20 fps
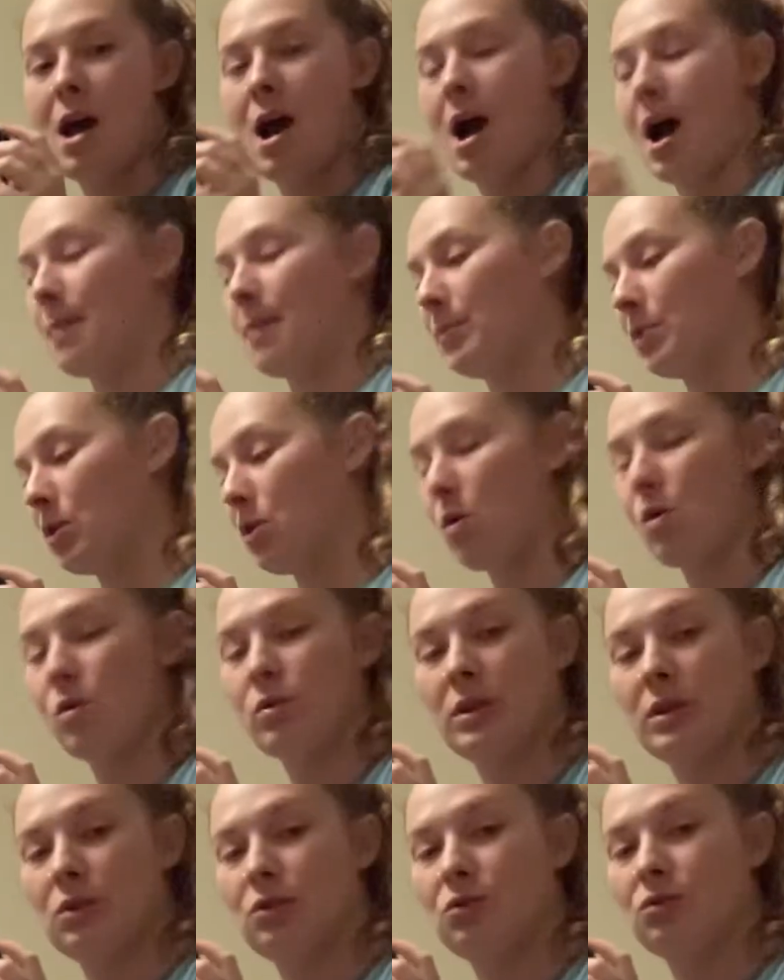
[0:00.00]
I'm gonna hold
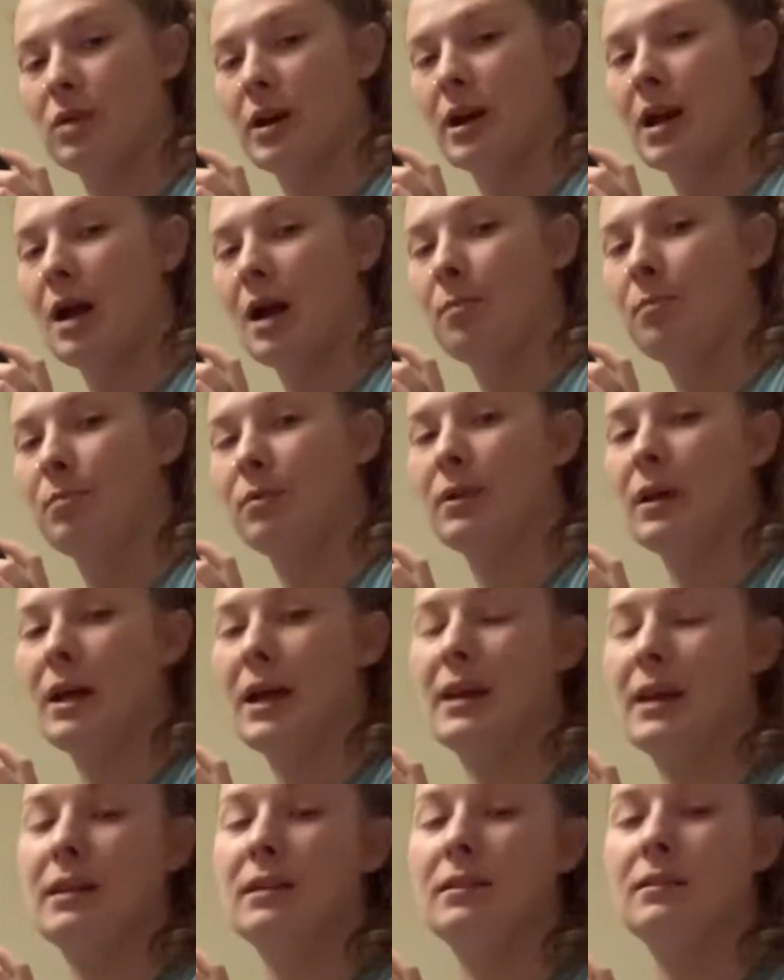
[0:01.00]
it straight up,
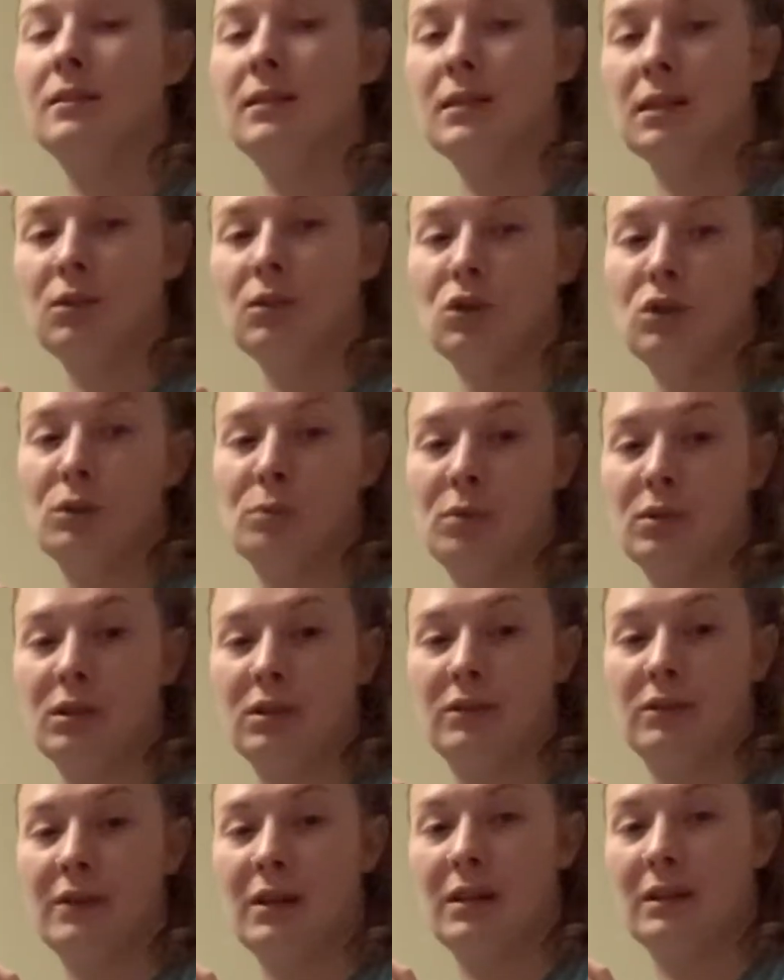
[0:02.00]
and his signal to put his
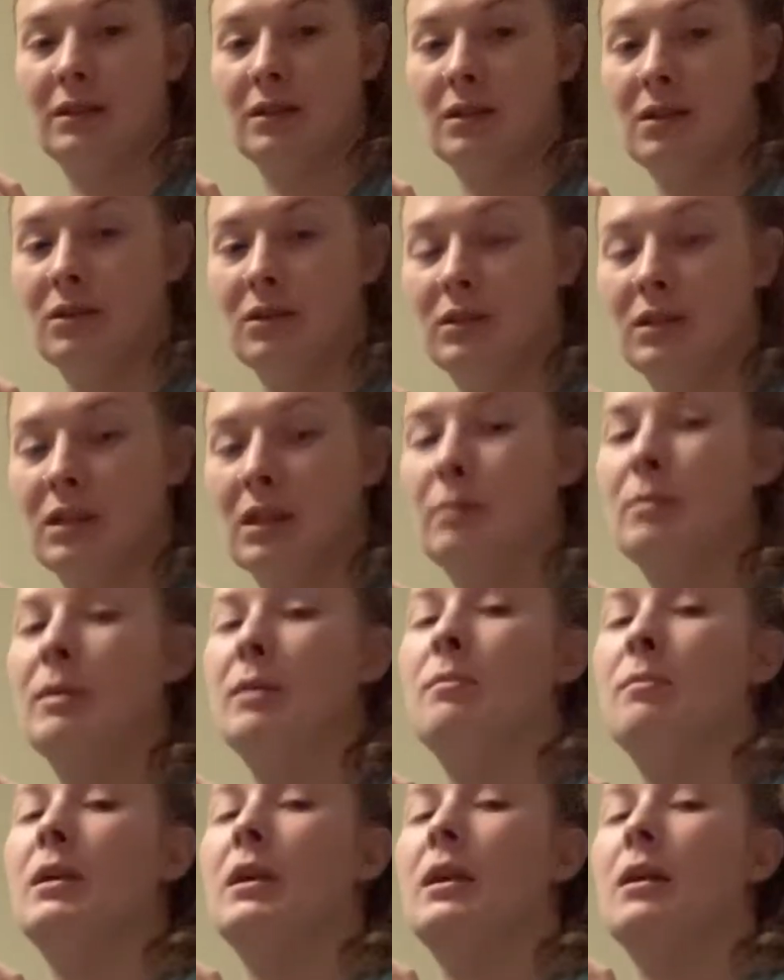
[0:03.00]
face in there is gonna be
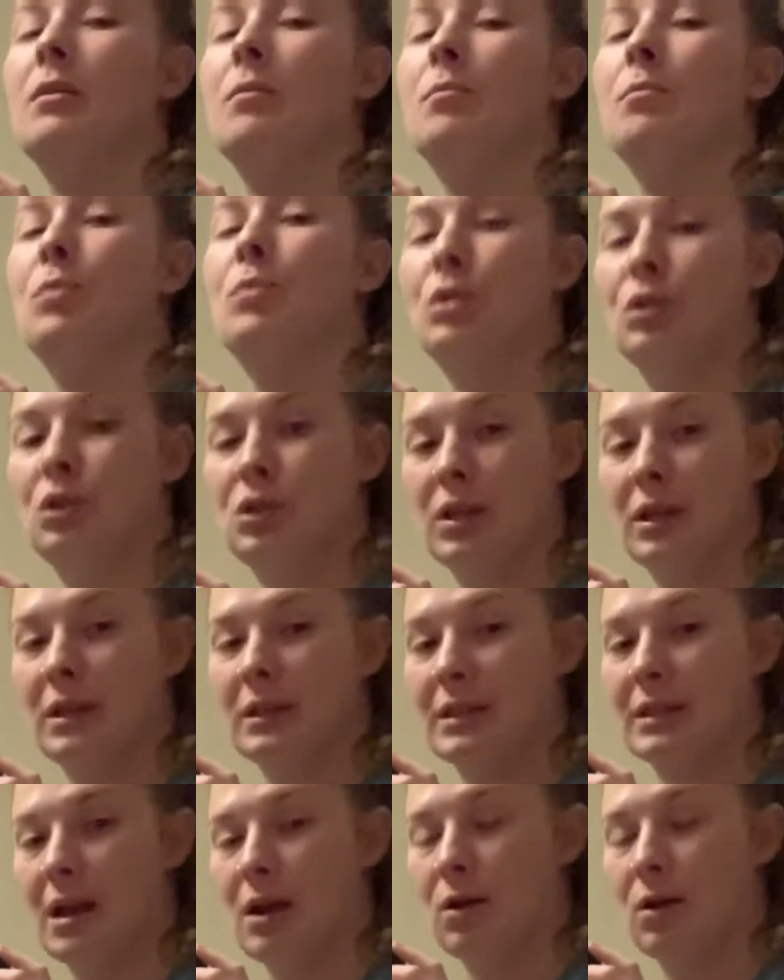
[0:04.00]
me pushing it down,